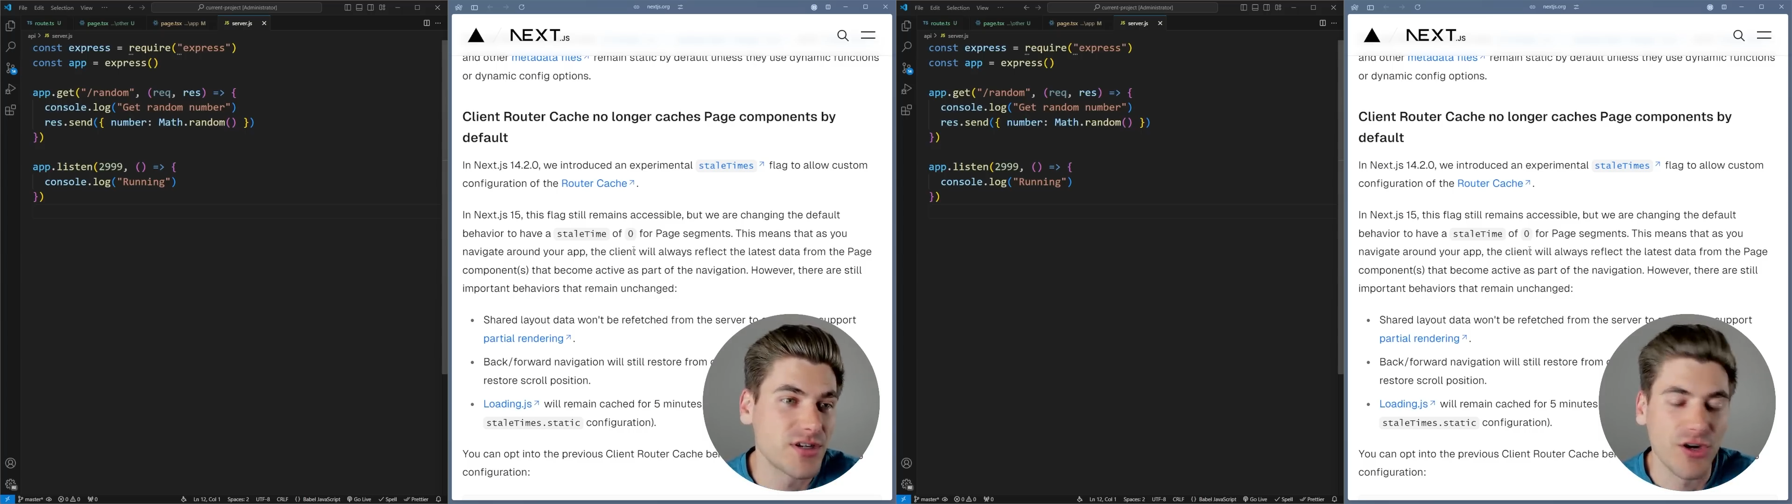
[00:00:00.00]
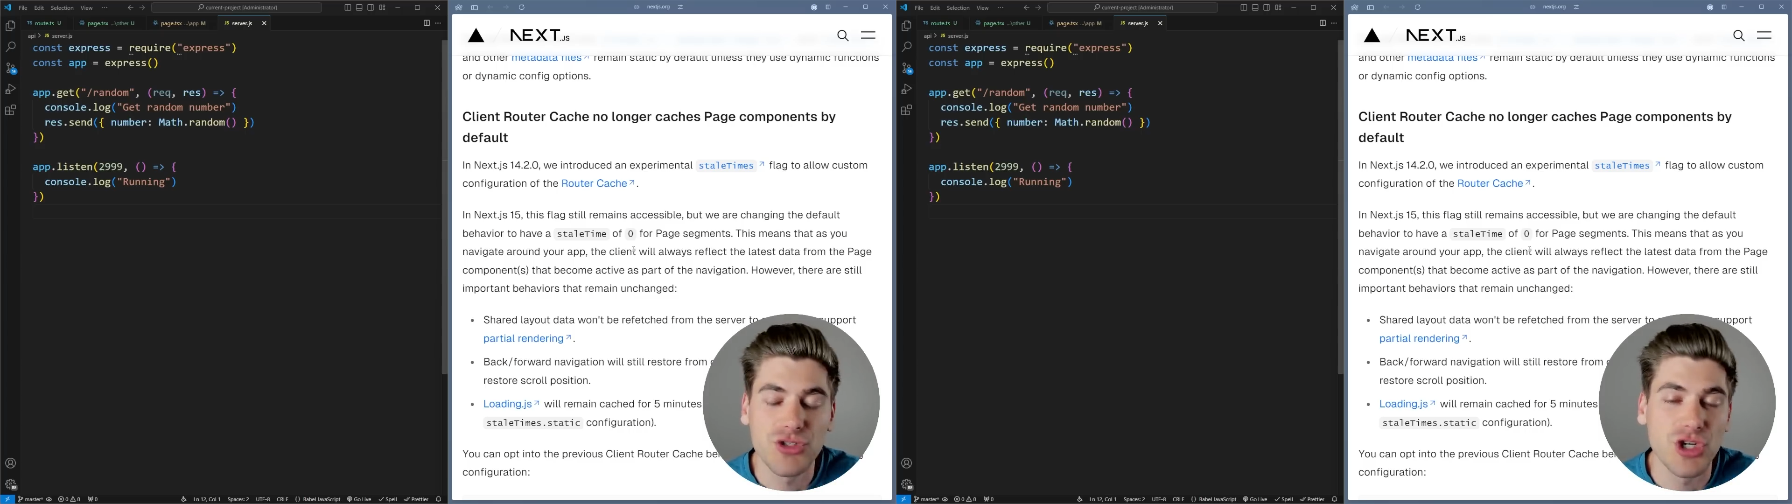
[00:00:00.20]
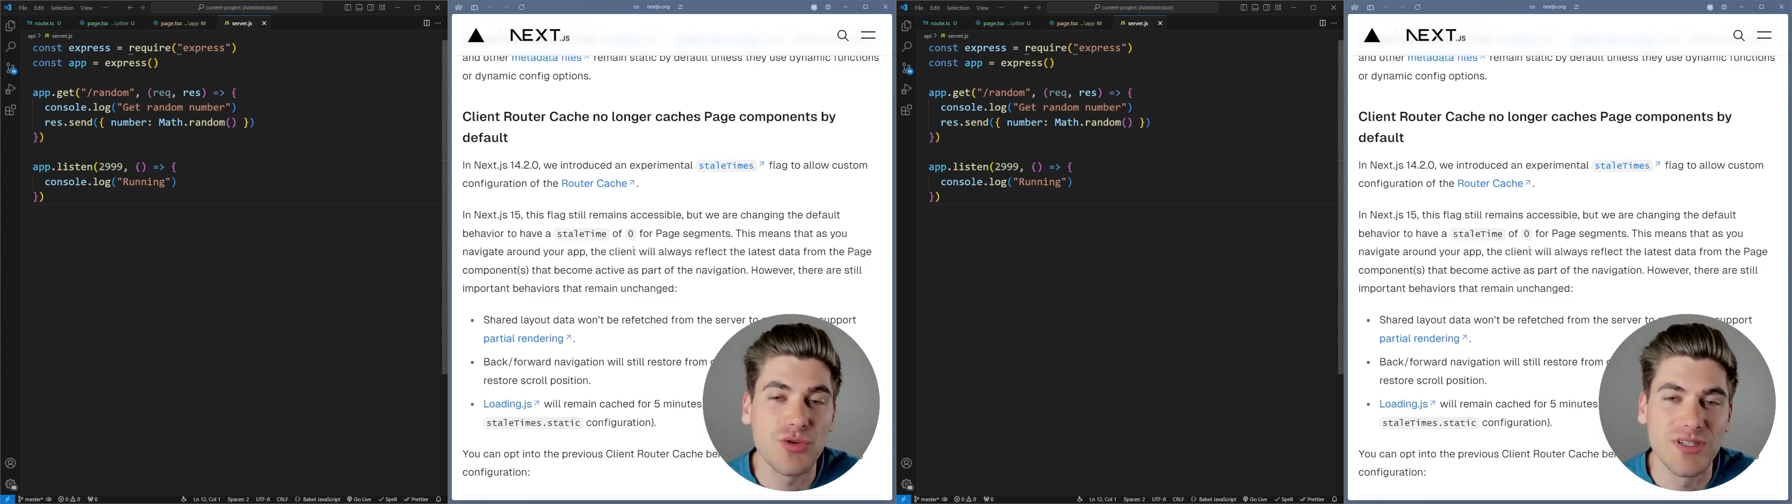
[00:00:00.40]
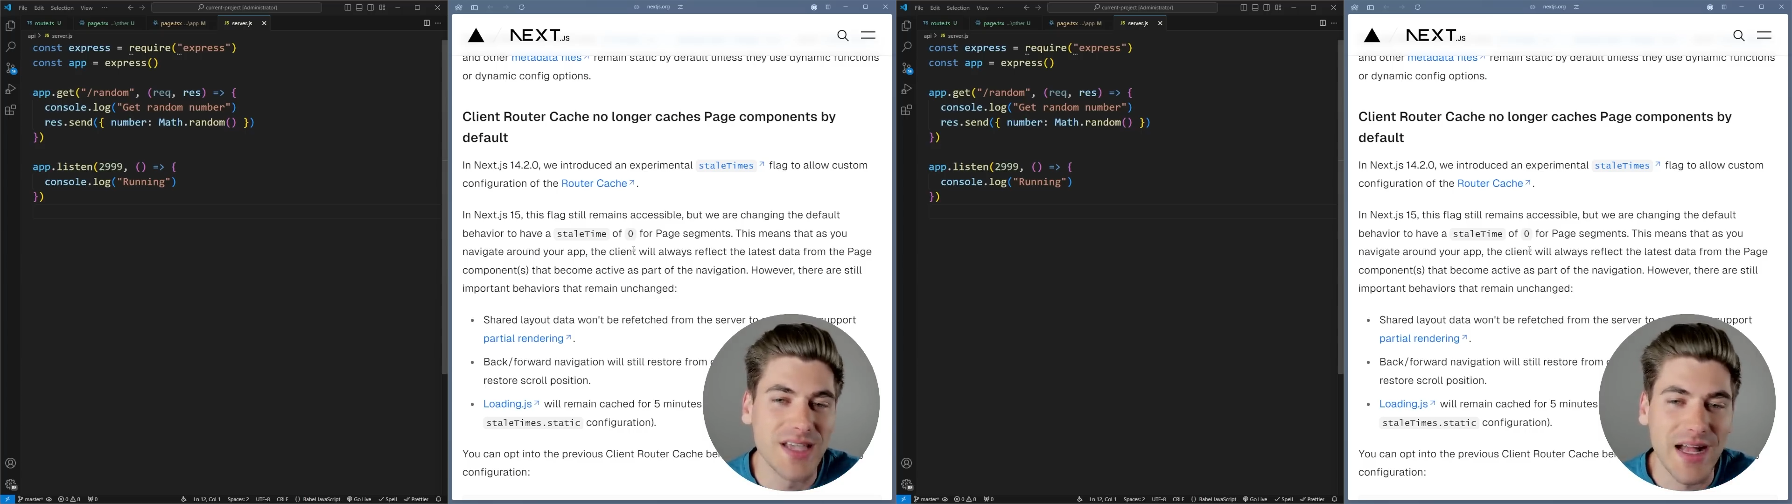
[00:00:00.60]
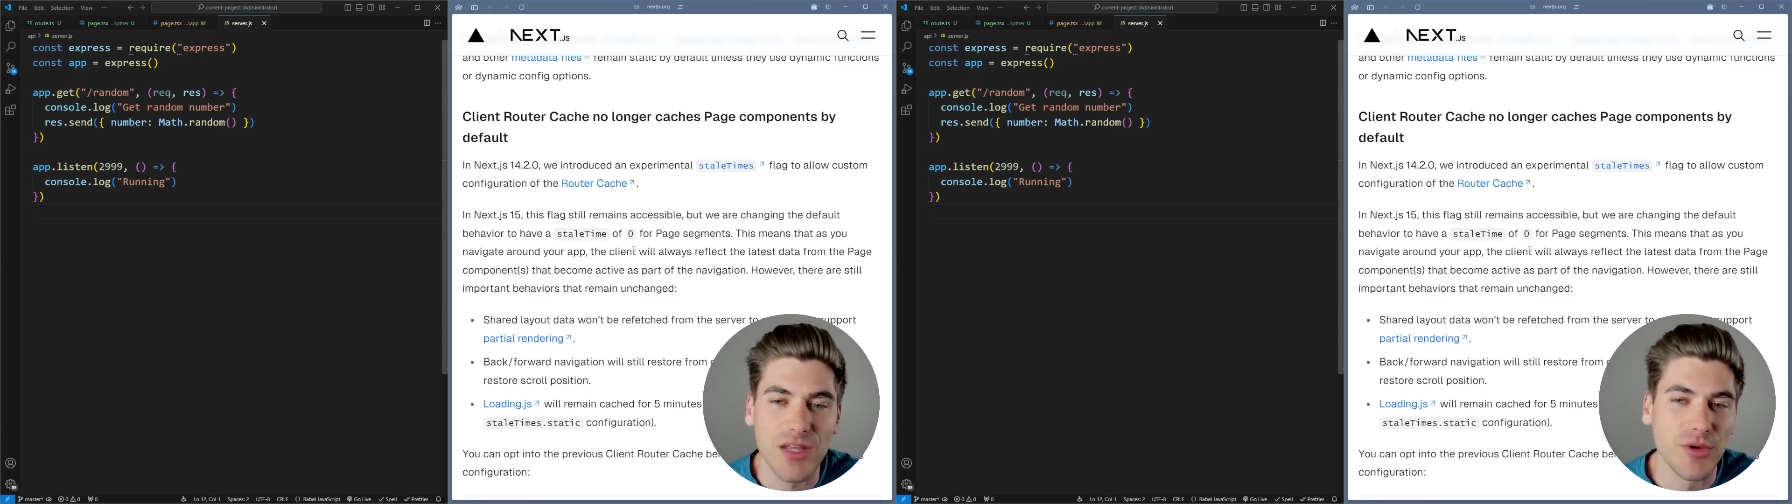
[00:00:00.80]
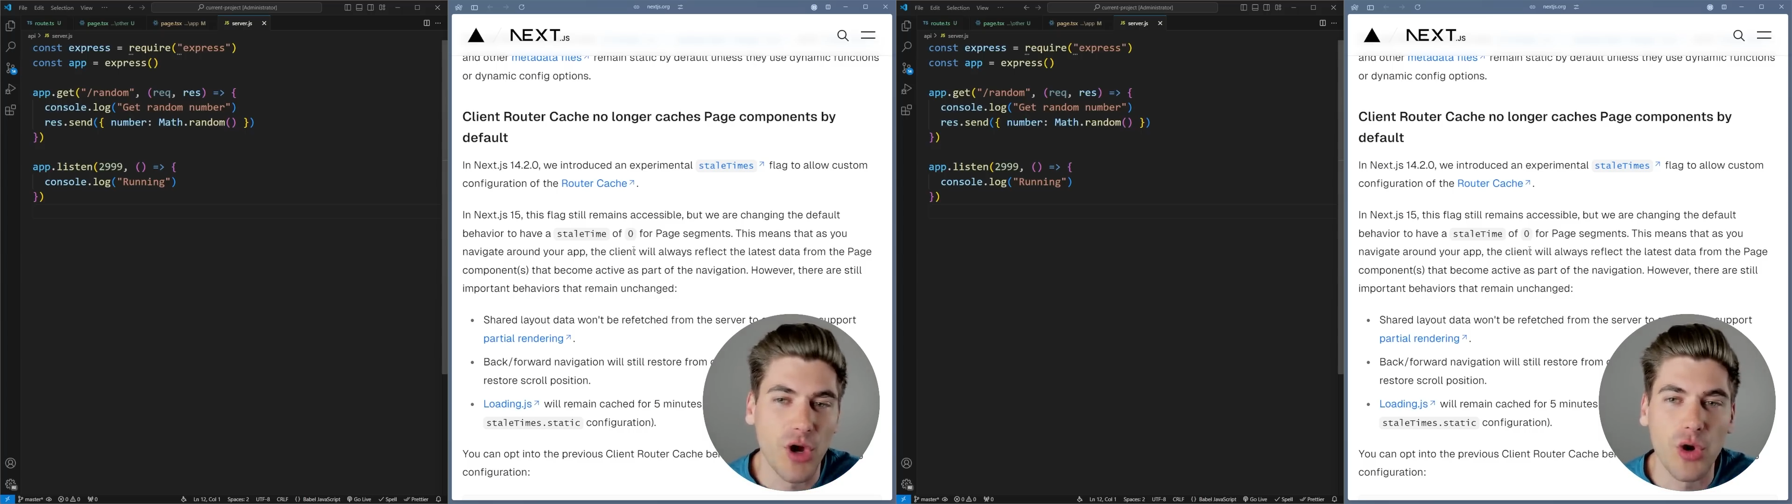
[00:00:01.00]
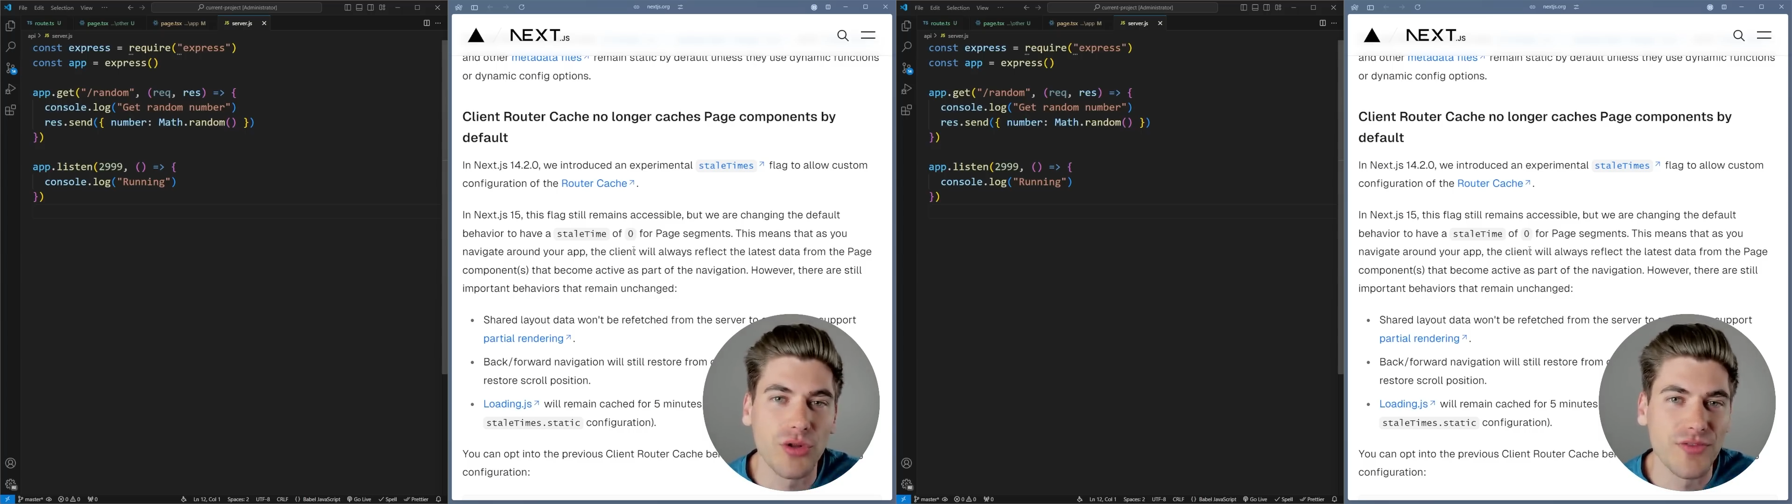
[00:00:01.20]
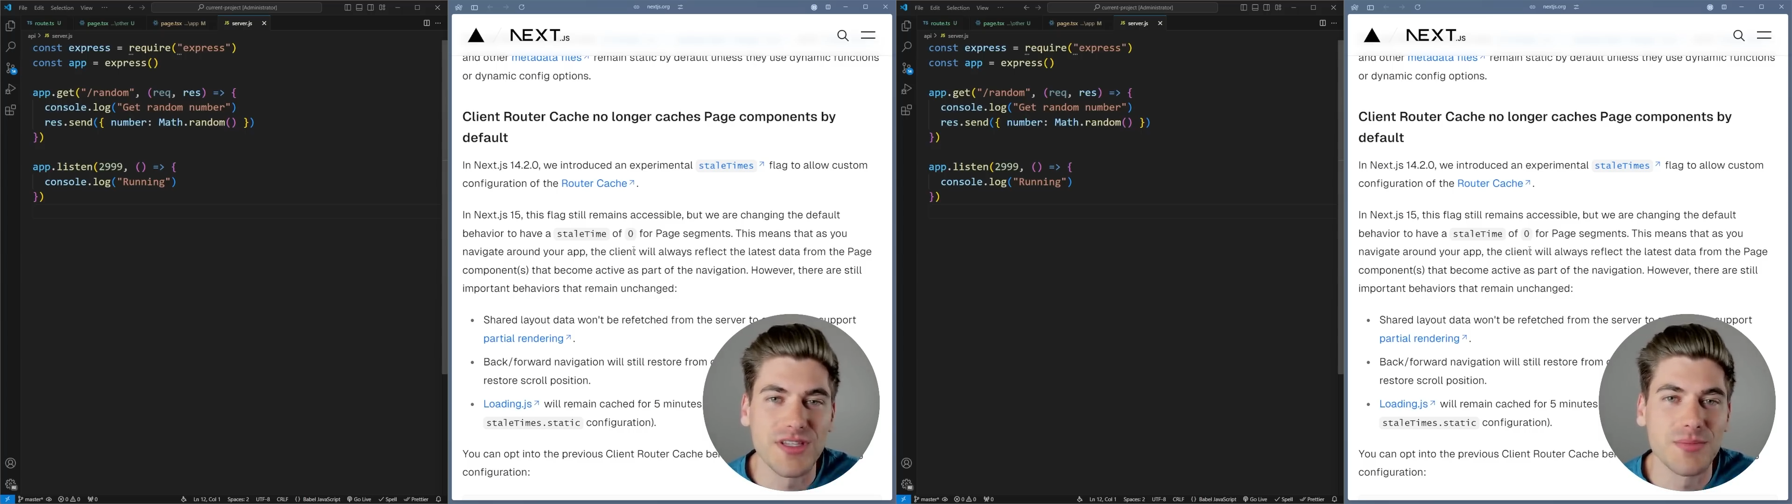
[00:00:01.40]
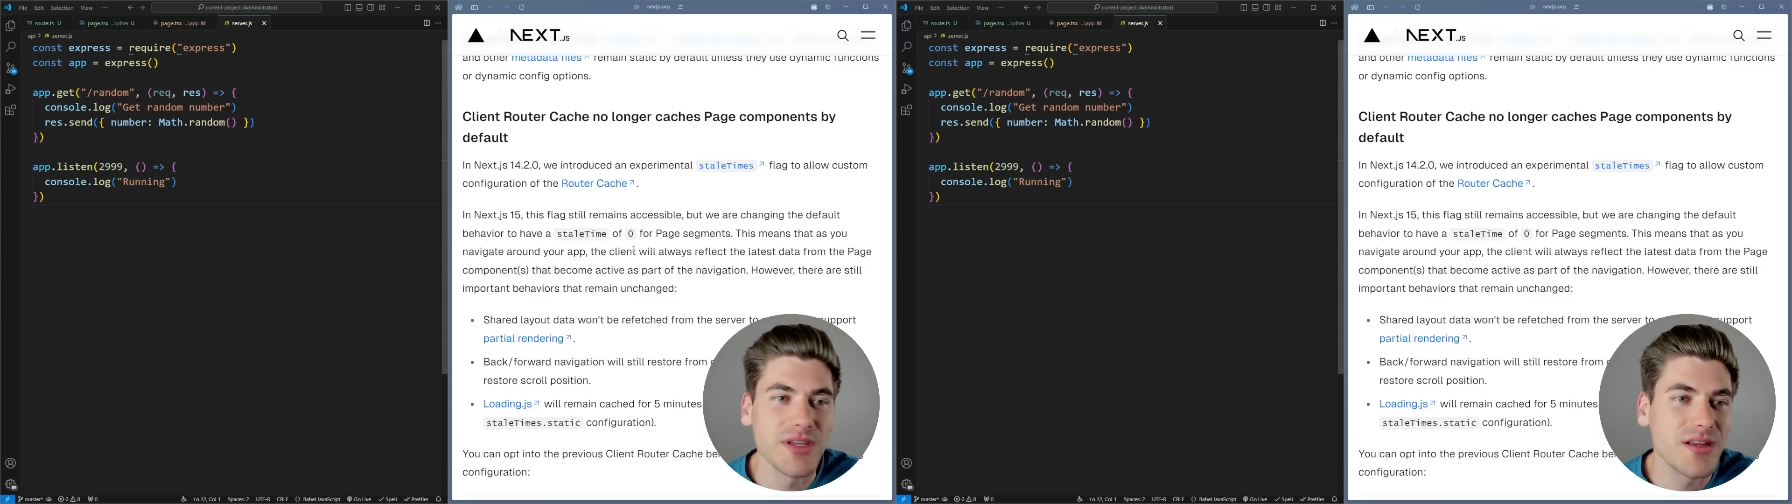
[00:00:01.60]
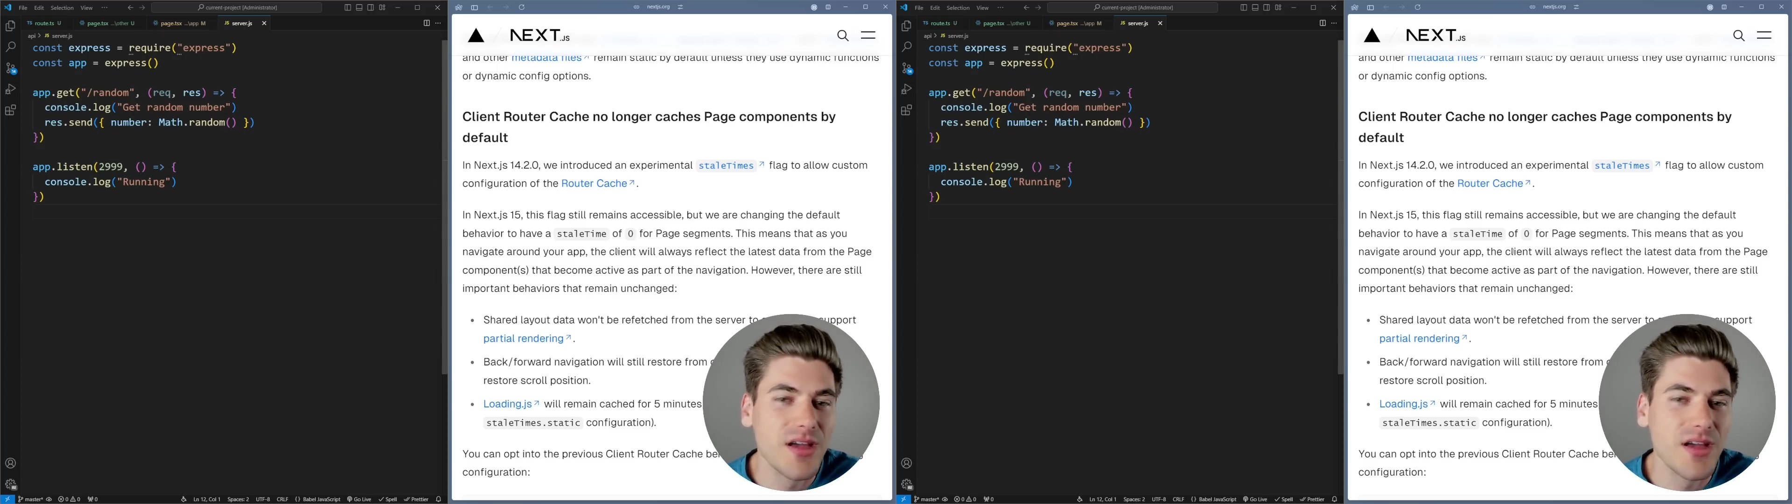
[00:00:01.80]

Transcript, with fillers: And I'll show you exactly what all of these mean,